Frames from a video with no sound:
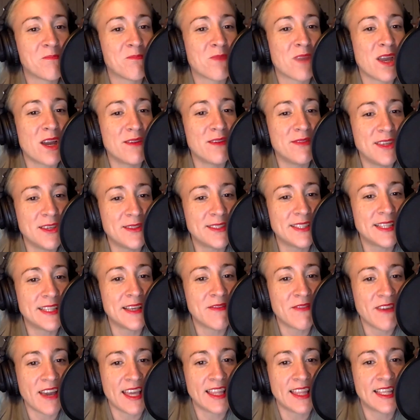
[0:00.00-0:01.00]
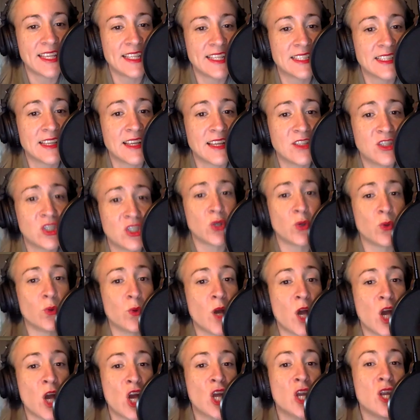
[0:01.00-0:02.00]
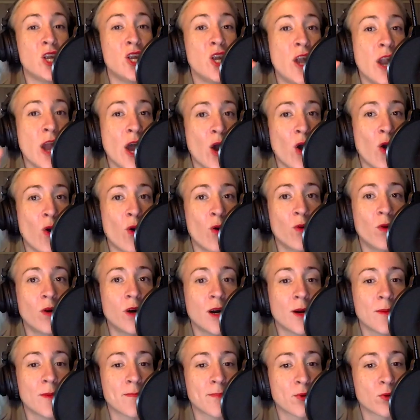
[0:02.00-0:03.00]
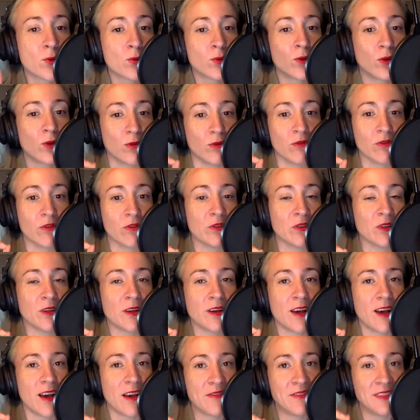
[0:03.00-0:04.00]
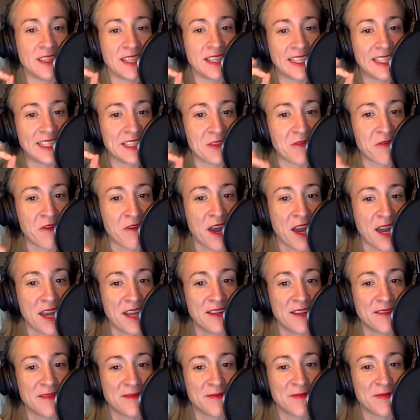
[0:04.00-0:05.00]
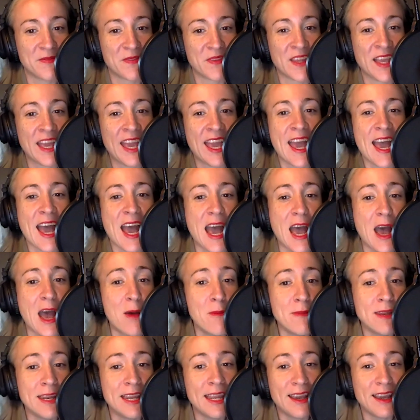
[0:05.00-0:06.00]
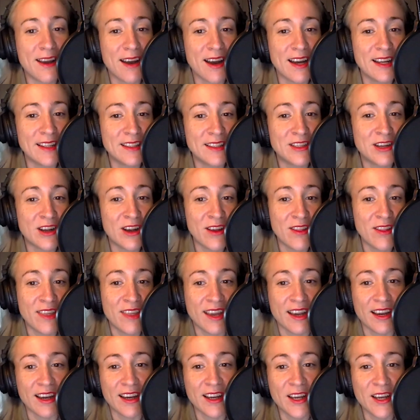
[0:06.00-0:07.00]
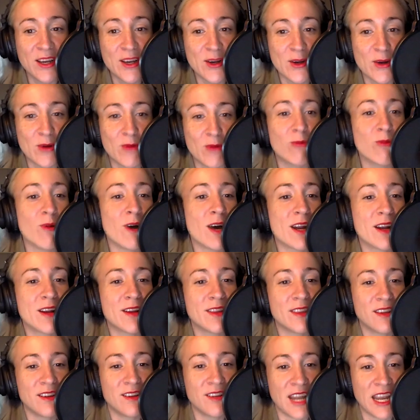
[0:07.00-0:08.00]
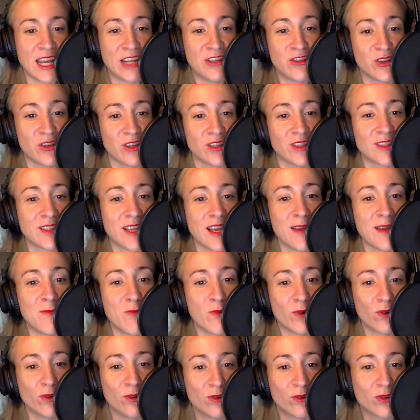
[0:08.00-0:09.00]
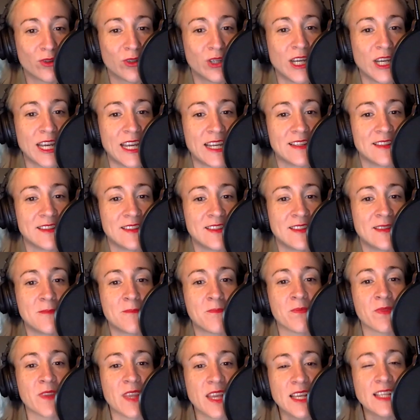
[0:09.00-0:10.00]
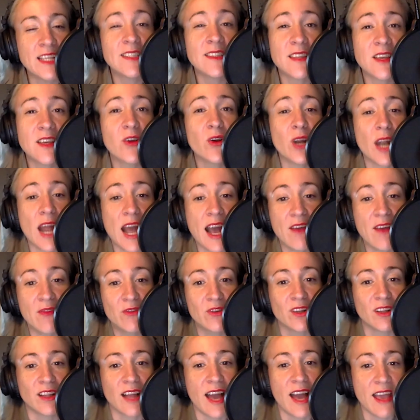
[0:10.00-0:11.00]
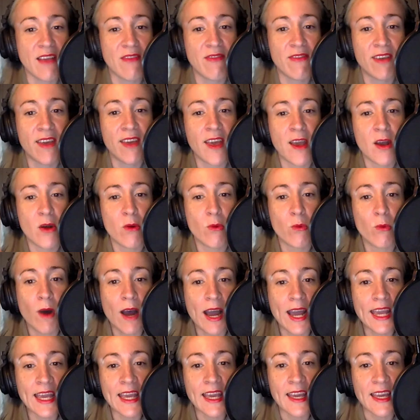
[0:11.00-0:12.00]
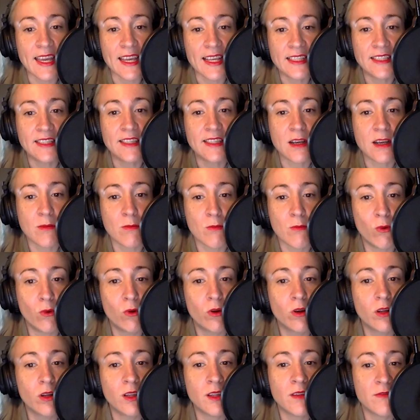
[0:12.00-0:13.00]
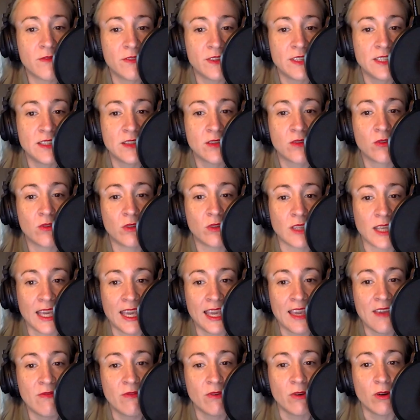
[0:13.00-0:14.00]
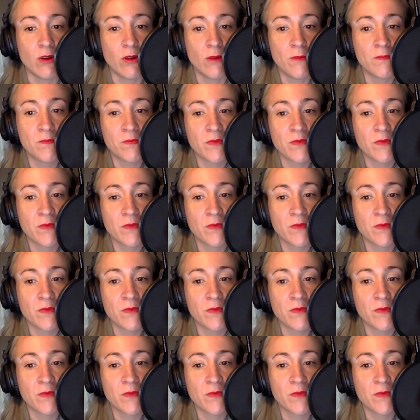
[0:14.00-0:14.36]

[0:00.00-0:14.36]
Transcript: of using faith has led to no proof of the divine. How many gods are there? What are their natures and moral creeds? Is there an afterlife? Why is there moral and physical evil?